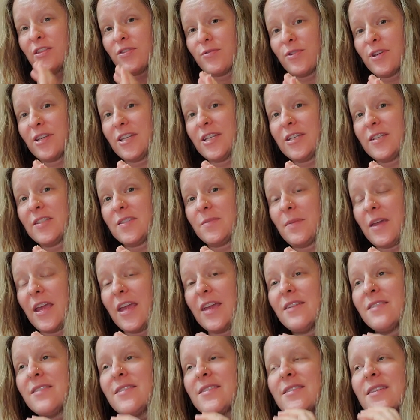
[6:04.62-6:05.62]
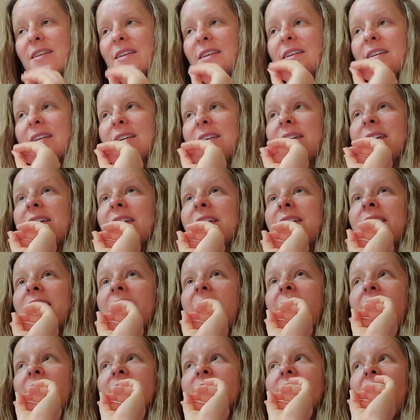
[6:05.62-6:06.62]
3D space
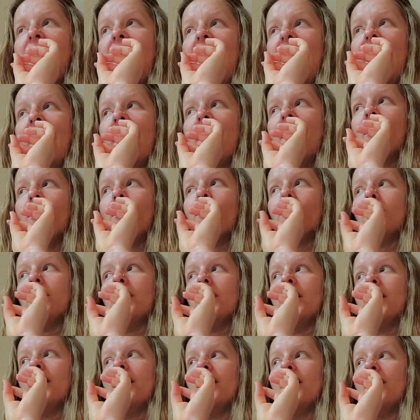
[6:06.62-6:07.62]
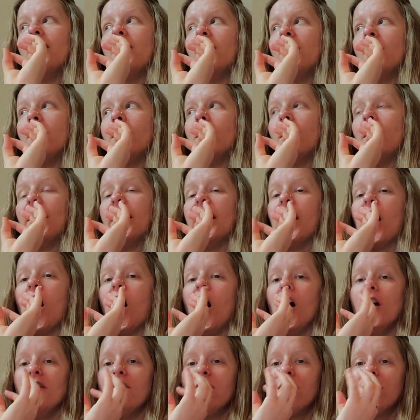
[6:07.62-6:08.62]
and how like
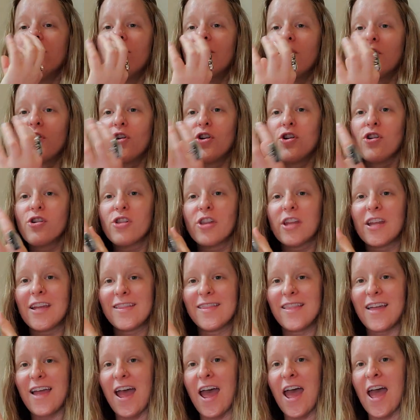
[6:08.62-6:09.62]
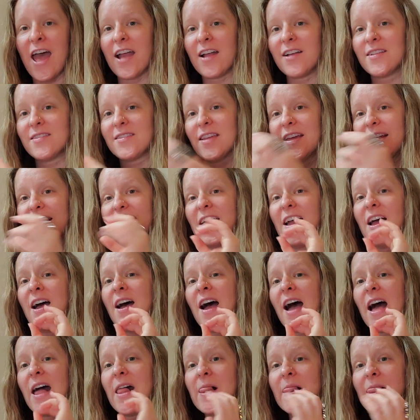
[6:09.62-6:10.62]
unfurling the X, like
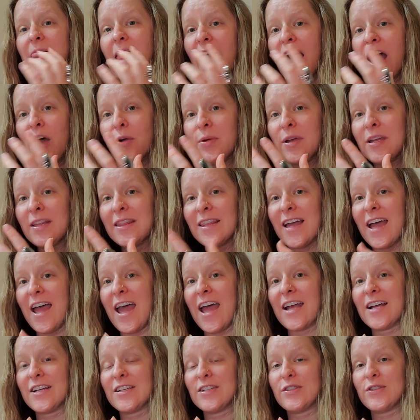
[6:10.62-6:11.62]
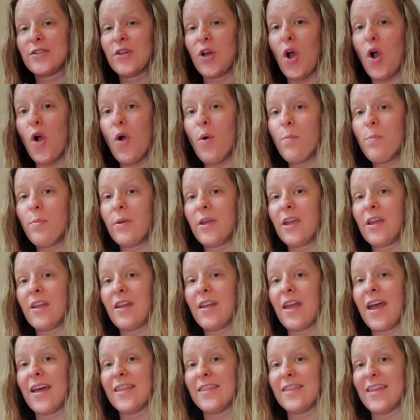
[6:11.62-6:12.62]
allowing the X to
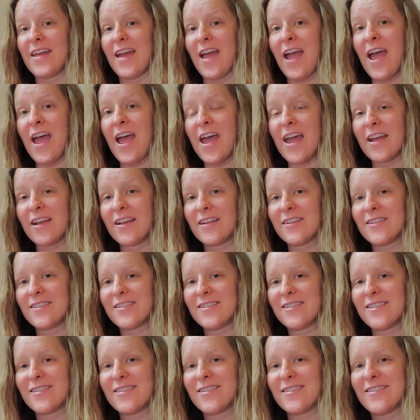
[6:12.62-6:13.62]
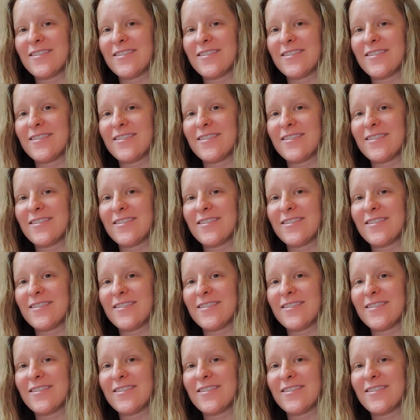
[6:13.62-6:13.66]
open at the X,